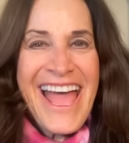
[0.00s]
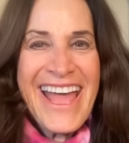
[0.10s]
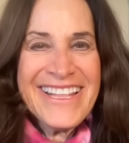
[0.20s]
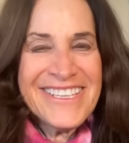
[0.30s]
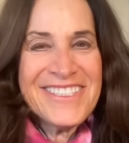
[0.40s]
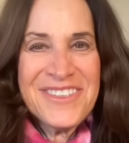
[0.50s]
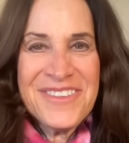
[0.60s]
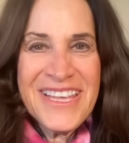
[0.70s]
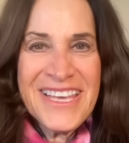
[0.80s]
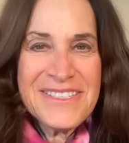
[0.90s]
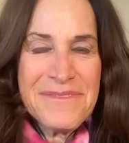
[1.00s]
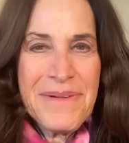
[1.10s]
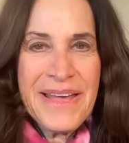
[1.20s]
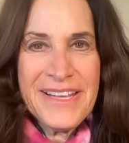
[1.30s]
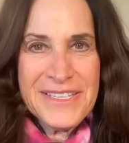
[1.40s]
And to do this,
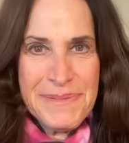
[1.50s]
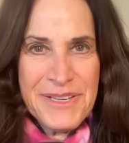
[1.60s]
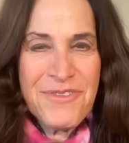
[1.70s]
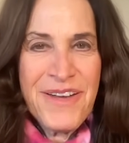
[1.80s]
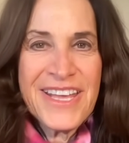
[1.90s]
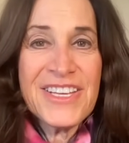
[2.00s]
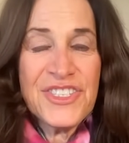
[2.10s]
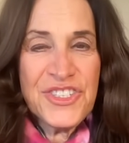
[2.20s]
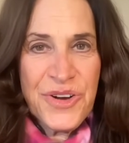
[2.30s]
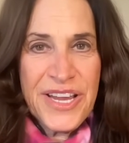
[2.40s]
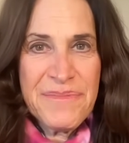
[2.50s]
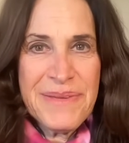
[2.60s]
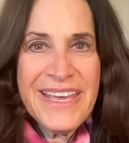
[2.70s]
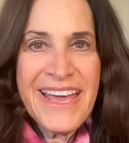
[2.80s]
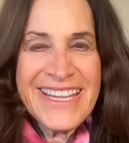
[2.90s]
my husband Craig is joining
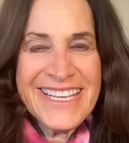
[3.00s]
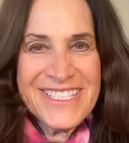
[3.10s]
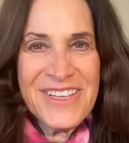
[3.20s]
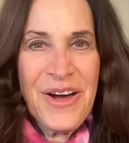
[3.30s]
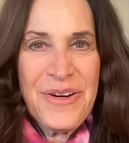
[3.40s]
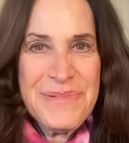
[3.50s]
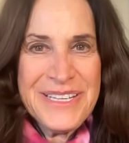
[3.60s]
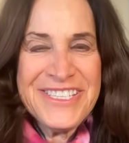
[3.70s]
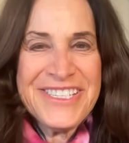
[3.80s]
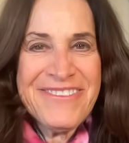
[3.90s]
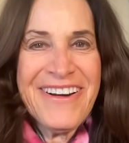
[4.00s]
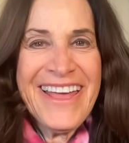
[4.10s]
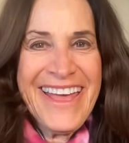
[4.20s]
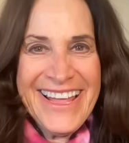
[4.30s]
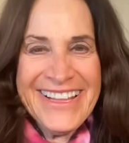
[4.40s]
me, and he's an
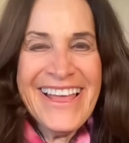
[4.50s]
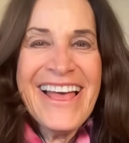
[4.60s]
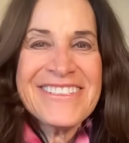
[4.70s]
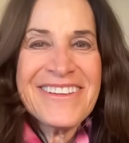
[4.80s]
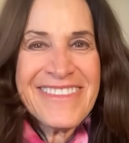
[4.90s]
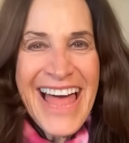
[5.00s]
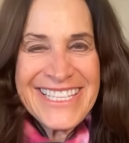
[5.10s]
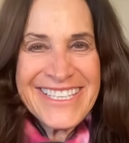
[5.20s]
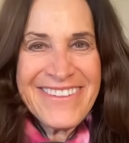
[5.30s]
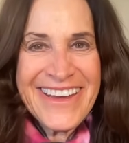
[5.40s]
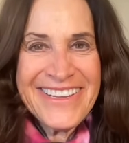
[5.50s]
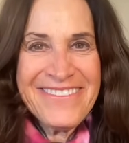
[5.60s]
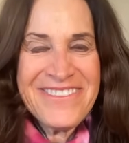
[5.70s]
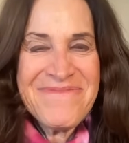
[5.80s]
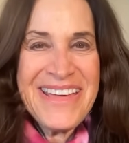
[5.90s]
OBGYN. So lots of great
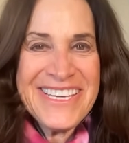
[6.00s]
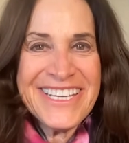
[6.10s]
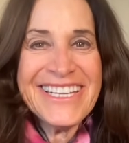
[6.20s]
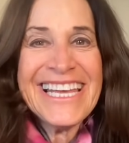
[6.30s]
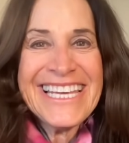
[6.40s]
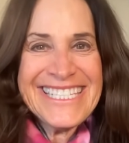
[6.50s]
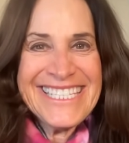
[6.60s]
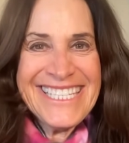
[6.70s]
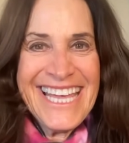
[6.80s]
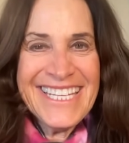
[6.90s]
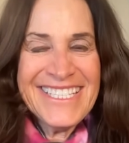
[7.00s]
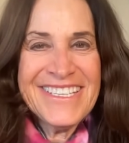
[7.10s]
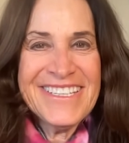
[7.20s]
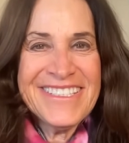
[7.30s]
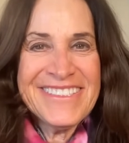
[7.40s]
information. Stay
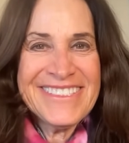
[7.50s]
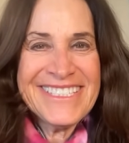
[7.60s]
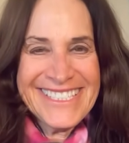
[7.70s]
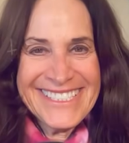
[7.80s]
tuned.